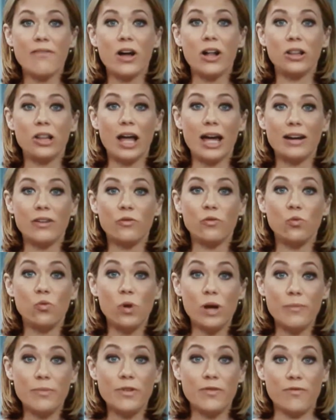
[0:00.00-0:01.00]
a lot of
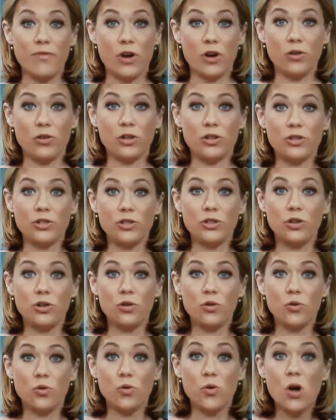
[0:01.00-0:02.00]
women voters
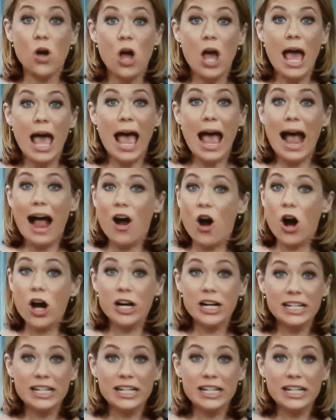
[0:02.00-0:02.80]
who aren't